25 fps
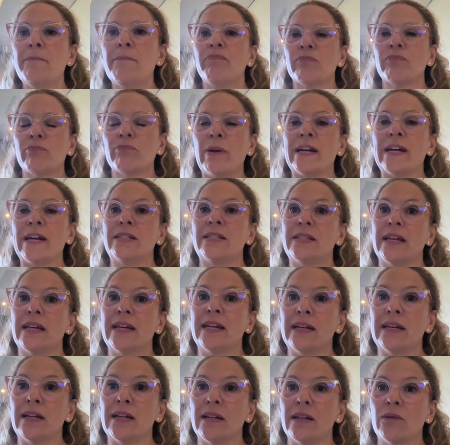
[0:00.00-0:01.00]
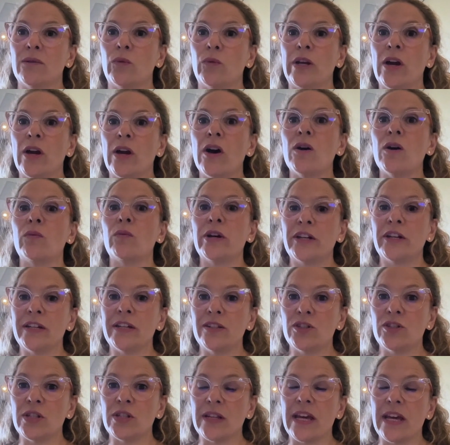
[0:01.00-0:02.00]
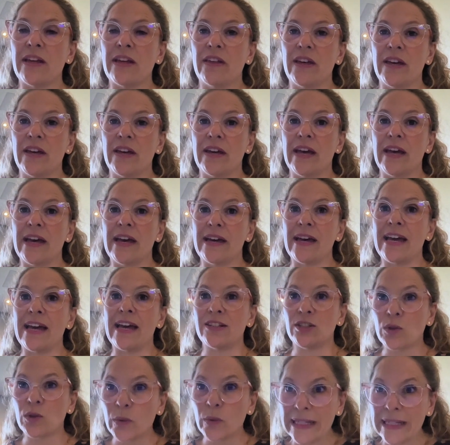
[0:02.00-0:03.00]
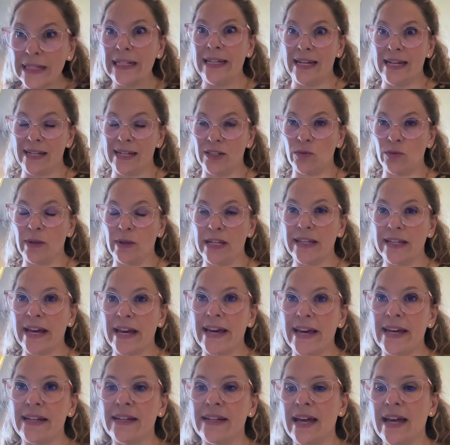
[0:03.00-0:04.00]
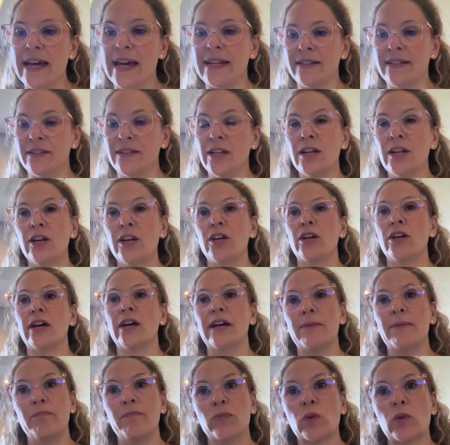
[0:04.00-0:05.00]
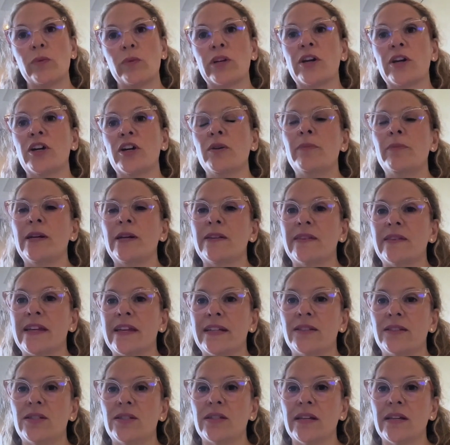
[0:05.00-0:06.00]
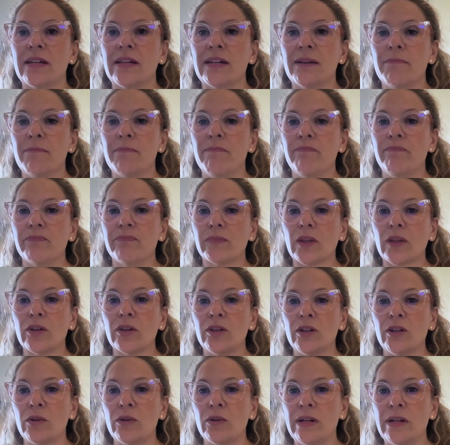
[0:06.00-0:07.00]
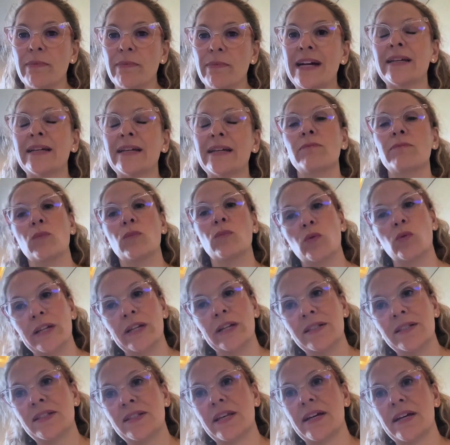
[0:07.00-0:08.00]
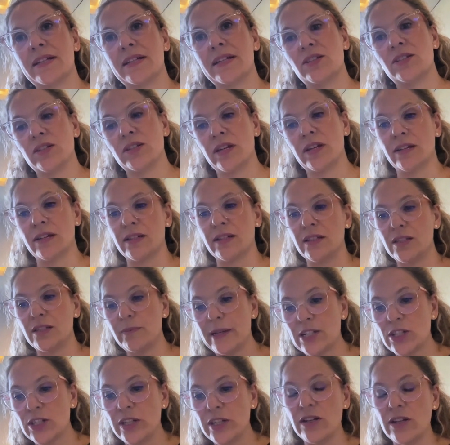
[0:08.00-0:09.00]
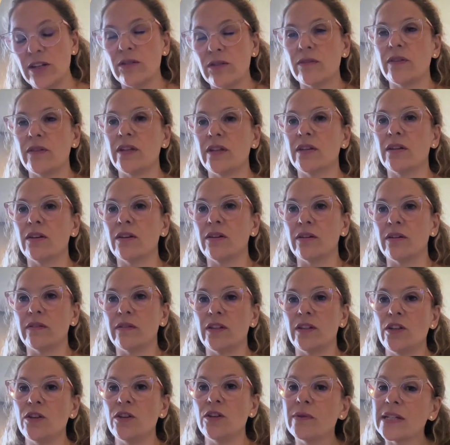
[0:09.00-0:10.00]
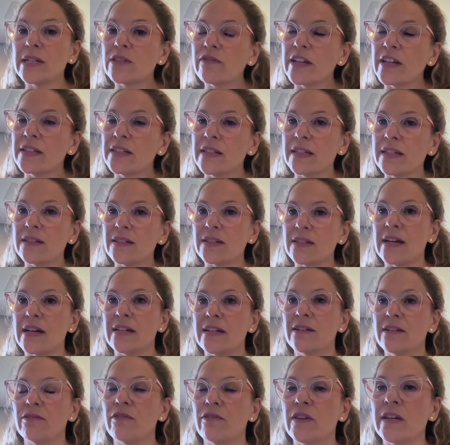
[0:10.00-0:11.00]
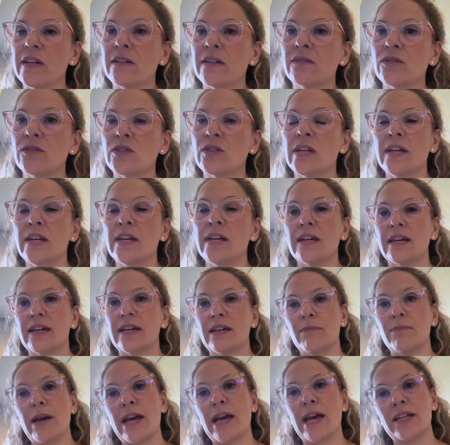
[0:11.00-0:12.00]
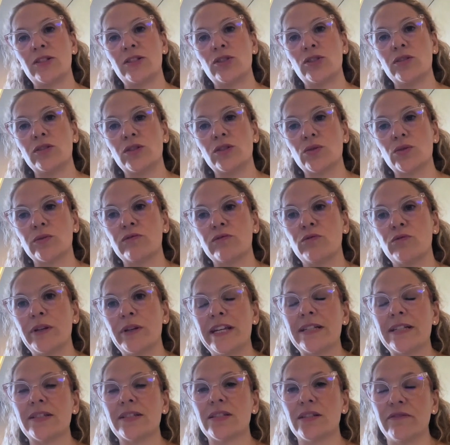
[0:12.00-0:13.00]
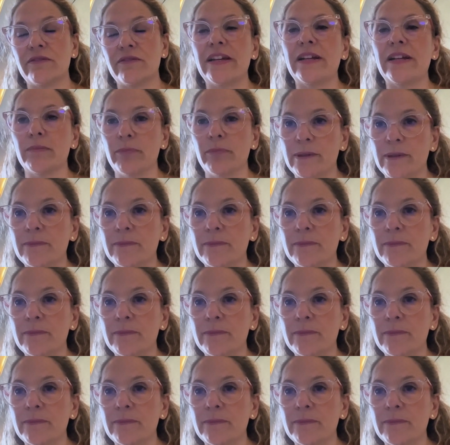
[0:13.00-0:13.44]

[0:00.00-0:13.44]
but we are working together as quickly as we can, and we're hoping that we might get more insights, especially on the US funding side of things, as the sort of weeks develop.